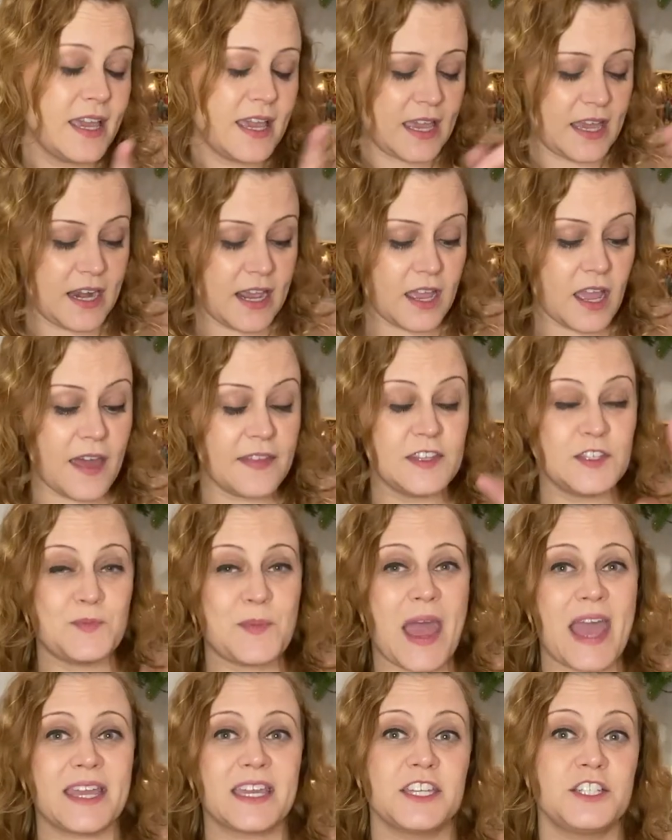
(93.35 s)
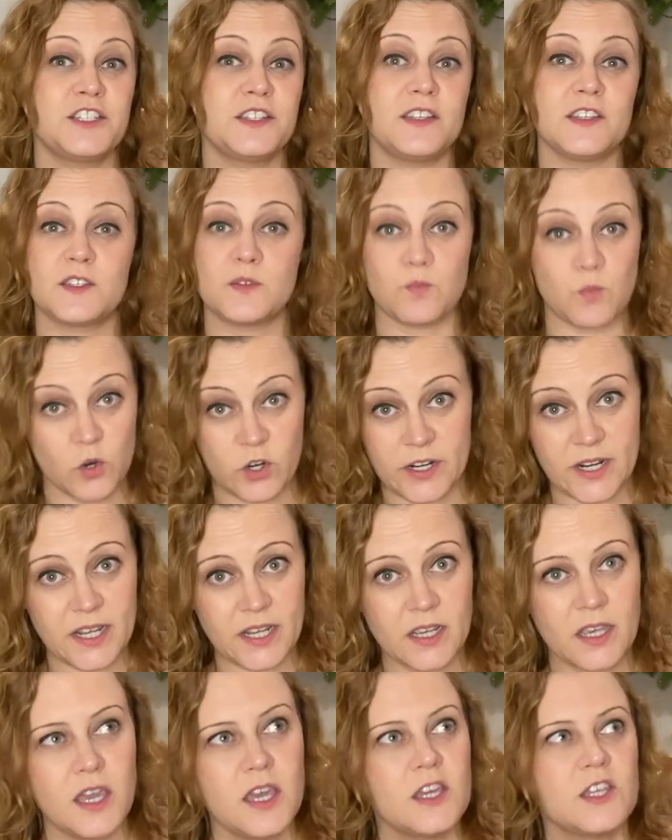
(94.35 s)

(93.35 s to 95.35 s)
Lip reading: And I got this package this morning.